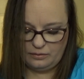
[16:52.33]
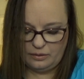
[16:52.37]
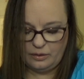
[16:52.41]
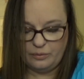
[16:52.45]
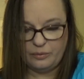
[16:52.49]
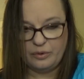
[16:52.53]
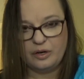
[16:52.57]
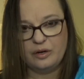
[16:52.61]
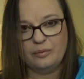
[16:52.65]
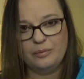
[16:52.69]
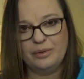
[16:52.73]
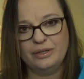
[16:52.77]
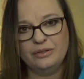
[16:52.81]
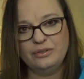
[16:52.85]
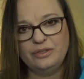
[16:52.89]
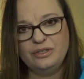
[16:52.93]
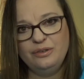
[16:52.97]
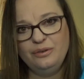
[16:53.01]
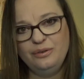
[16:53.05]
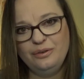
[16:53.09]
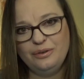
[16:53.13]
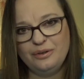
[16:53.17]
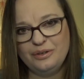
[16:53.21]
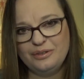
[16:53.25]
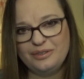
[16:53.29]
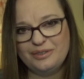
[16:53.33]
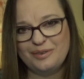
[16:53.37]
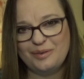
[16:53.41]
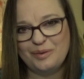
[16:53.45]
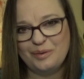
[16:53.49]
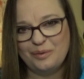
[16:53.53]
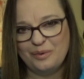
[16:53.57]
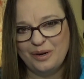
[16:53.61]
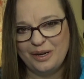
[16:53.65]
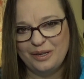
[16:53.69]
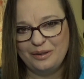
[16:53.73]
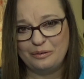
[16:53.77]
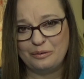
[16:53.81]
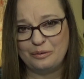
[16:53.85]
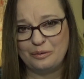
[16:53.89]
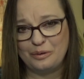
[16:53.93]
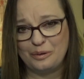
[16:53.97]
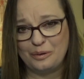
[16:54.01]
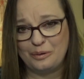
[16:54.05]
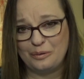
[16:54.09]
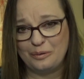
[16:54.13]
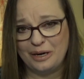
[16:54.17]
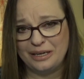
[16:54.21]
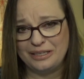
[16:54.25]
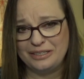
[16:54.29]
Well, we're about 2/3 of the way through
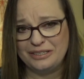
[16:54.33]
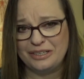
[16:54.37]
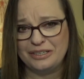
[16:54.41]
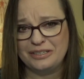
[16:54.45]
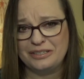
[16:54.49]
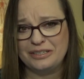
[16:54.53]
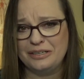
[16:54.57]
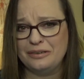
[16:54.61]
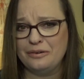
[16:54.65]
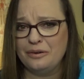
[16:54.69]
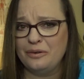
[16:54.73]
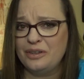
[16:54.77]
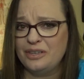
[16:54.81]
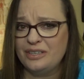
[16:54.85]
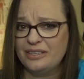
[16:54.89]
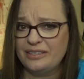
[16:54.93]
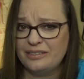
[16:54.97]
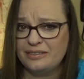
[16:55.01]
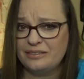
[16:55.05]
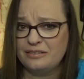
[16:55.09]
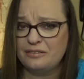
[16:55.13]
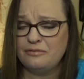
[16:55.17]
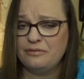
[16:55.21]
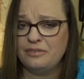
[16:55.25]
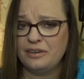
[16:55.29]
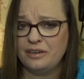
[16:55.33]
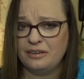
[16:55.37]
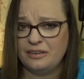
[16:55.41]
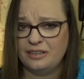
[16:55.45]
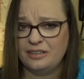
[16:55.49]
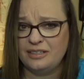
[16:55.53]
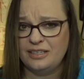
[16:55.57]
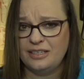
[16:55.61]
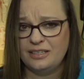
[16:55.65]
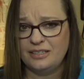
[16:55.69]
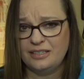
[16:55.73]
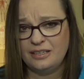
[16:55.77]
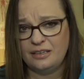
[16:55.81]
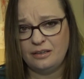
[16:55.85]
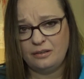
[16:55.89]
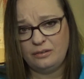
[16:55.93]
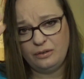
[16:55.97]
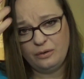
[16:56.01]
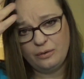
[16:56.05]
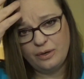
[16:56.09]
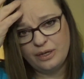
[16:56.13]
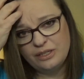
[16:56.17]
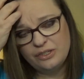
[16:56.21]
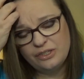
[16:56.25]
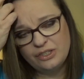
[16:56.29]
the questions. I know this is a very
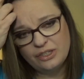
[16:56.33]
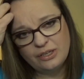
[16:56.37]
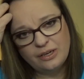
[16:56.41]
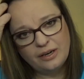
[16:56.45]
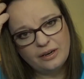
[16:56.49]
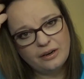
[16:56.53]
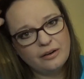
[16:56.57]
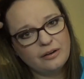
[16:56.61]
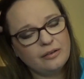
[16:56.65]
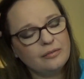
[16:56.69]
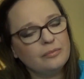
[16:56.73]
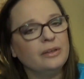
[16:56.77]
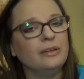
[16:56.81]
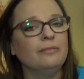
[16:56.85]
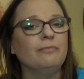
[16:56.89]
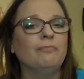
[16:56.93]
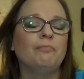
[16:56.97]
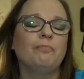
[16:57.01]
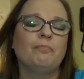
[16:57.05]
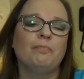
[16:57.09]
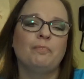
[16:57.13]
detailed questionnaire, but